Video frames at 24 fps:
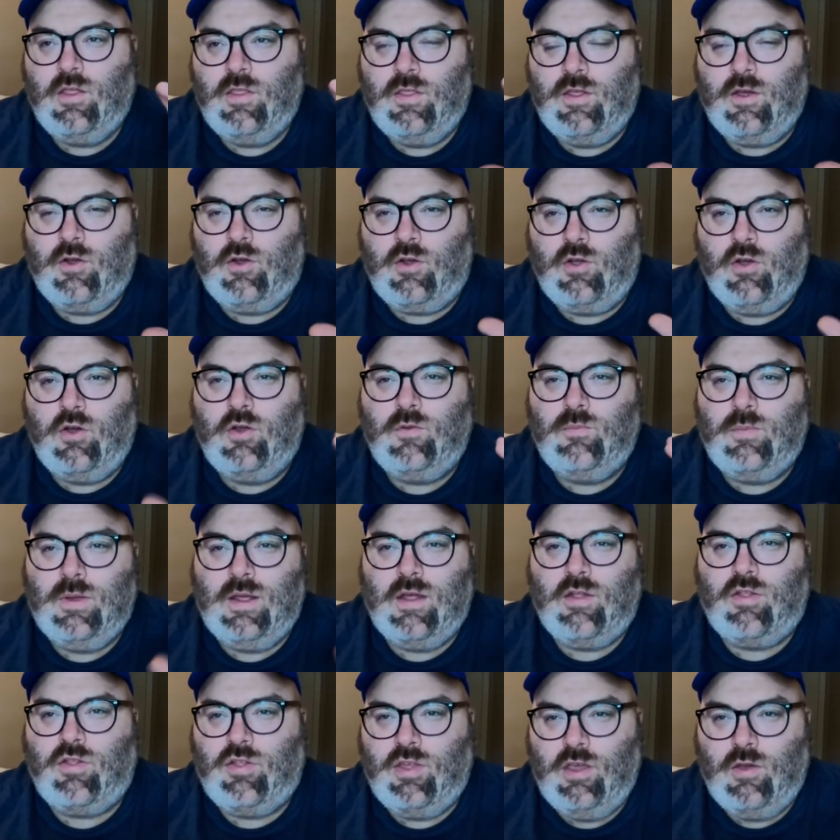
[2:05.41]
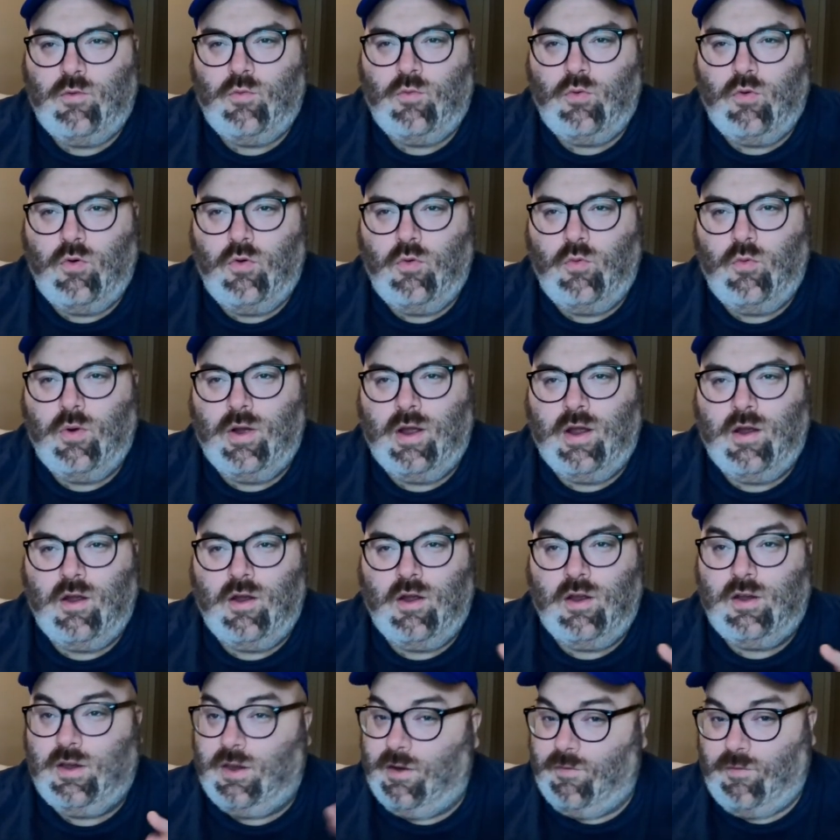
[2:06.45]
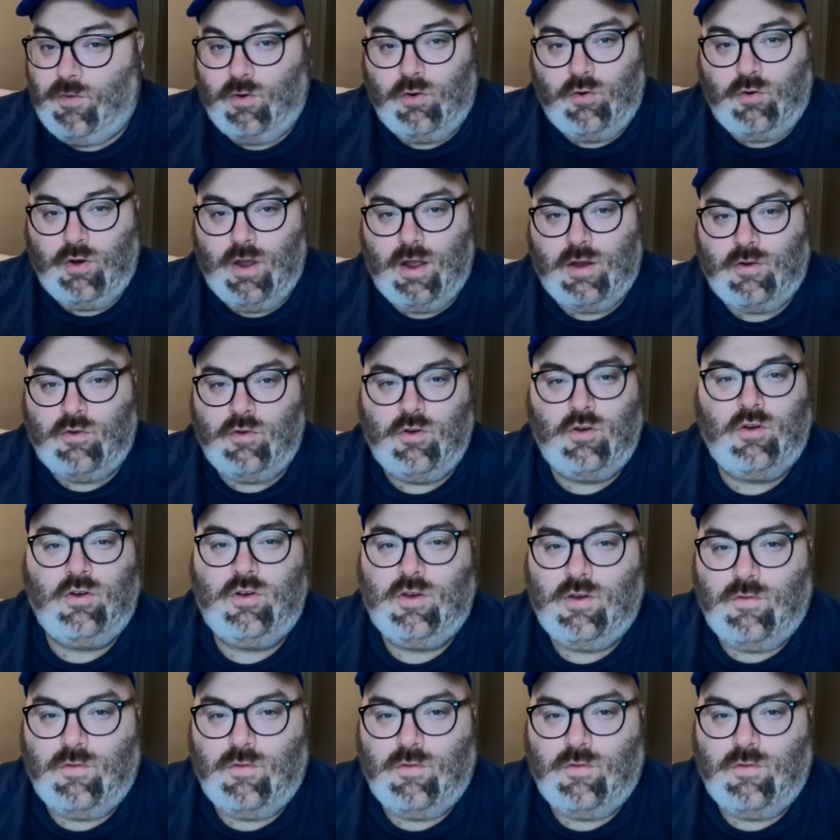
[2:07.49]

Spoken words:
There could be a sequel where a different director,